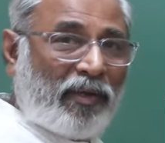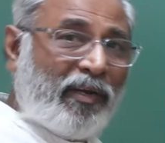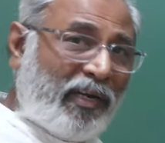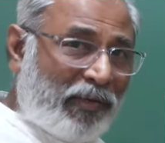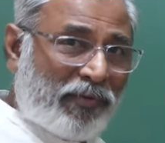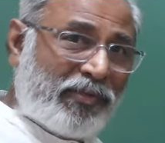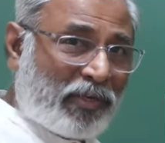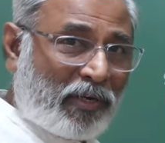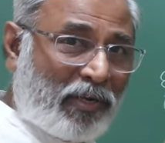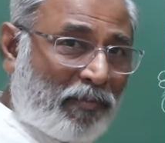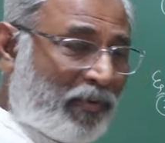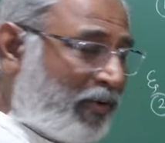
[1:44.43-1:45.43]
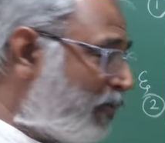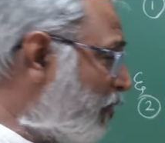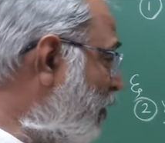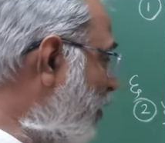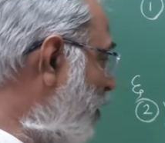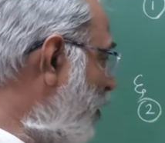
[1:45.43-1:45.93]
individually
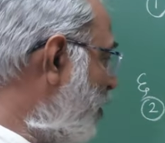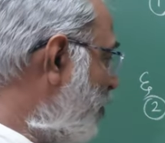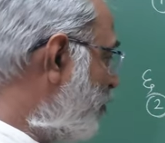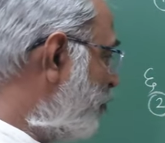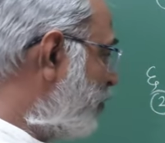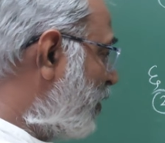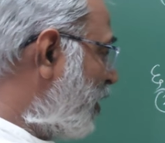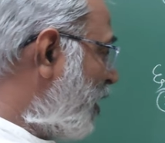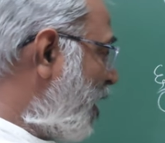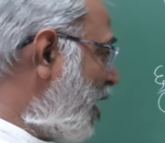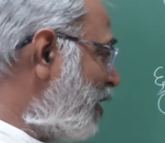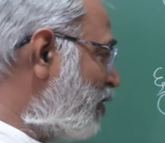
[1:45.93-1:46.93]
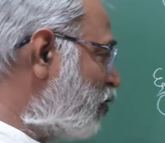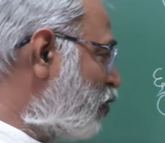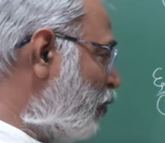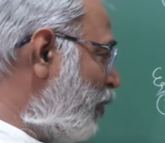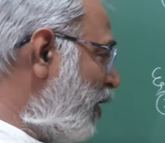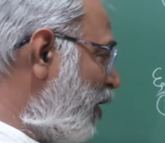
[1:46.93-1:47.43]
Mercury has
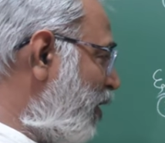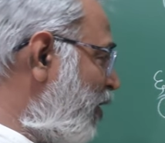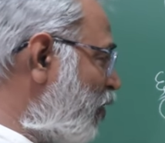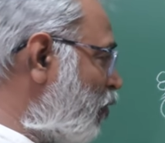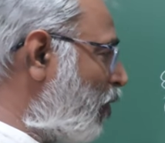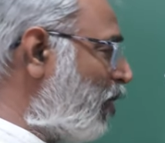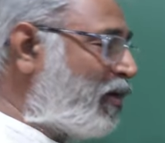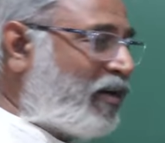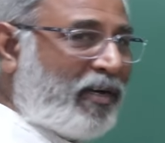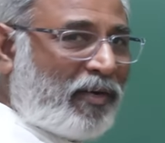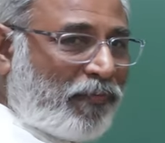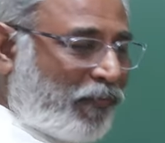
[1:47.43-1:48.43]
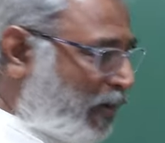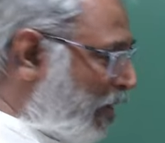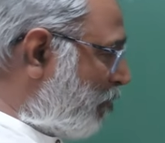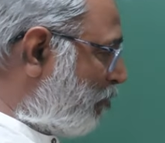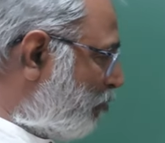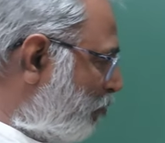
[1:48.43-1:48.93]
to be in quadrant
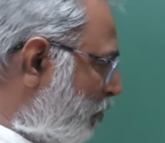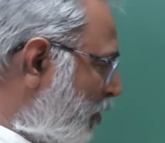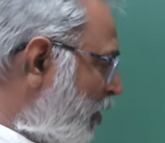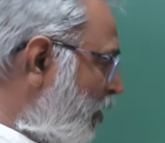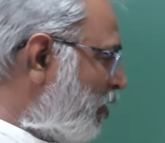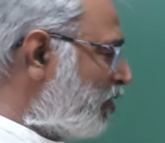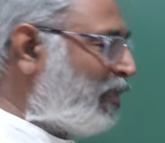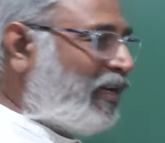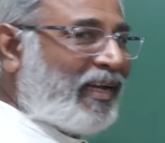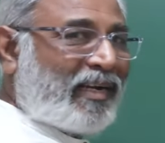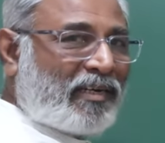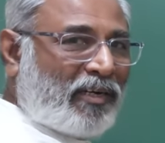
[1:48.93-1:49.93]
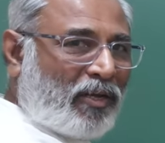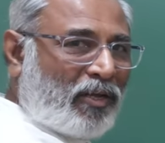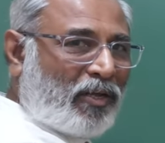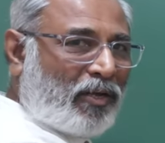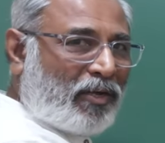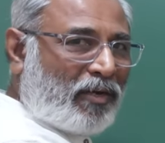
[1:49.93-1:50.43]
from the Lagna
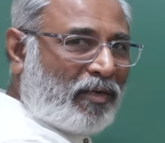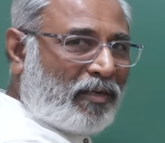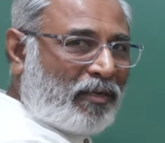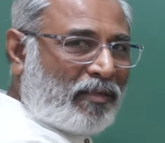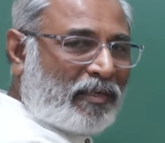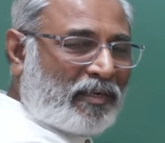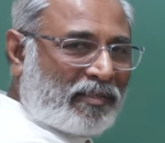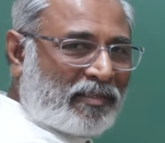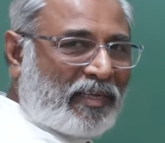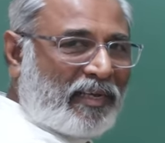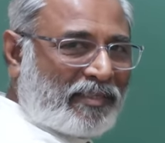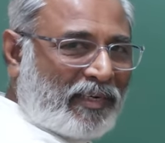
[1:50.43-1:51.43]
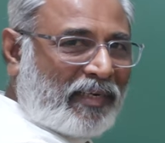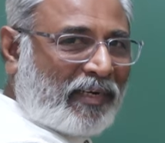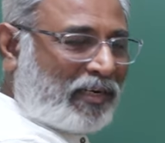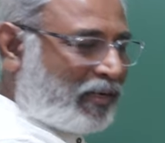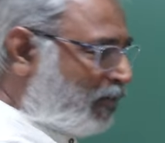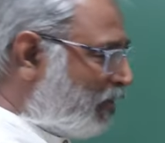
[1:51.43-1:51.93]
lord, that is the
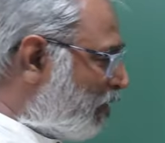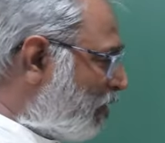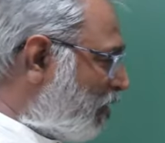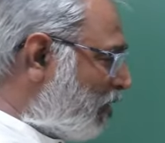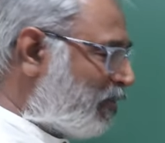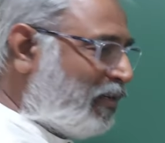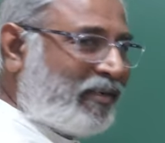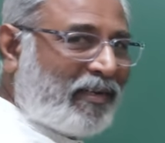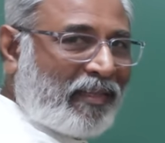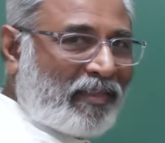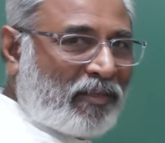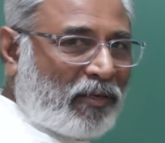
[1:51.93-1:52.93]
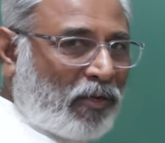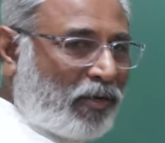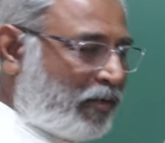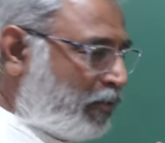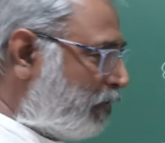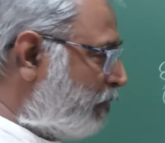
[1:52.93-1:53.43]
ascendant lord, or the tenth
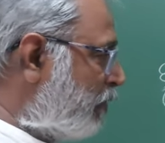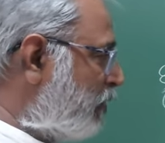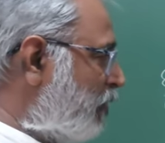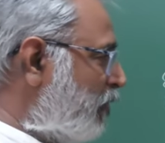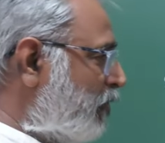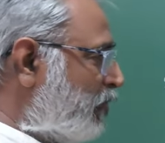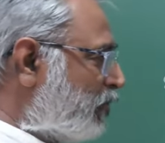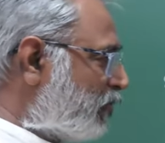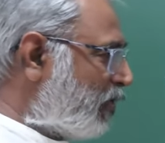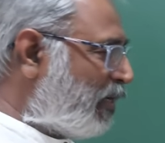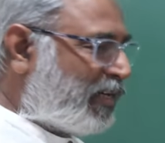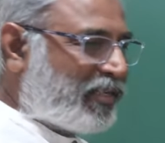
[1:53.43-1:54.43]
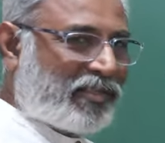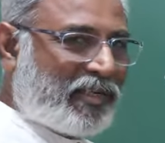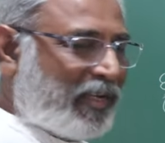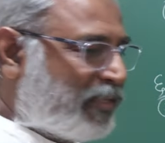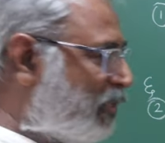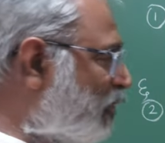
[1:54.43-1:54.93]
lord. So let us
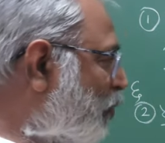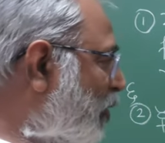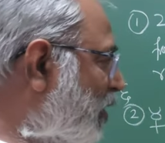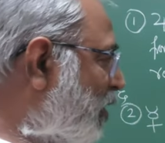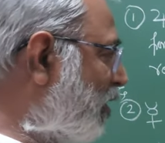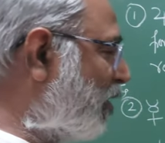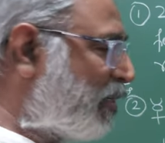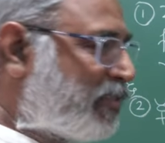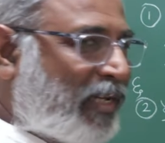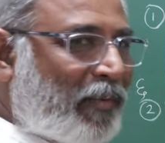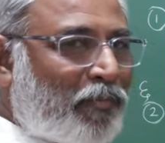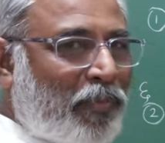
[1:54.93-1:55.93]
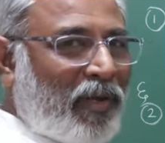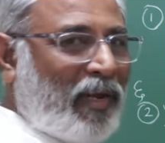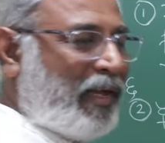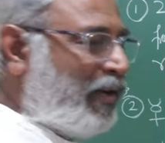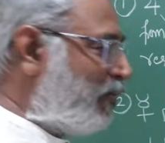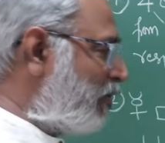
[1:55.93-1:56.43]
take this particular example.
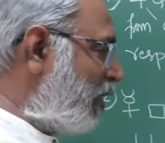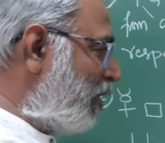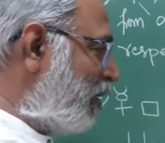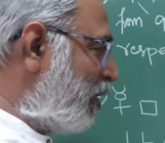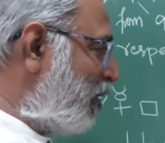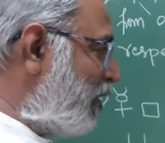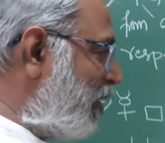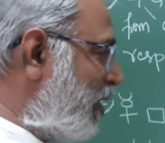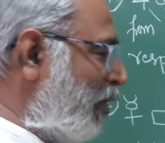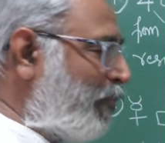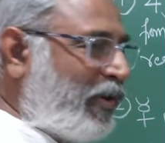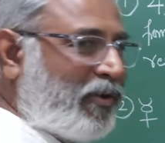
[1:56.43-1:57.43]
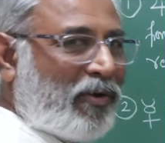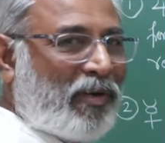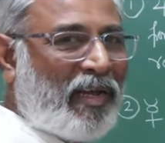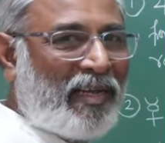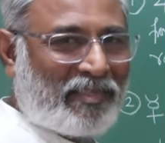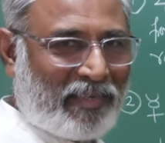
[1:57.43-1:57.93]
I have taken
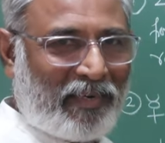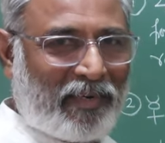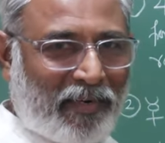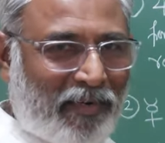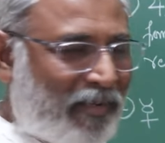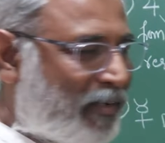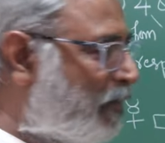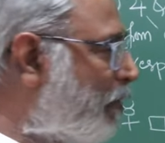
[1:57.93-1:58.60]
Capricorn ascendant.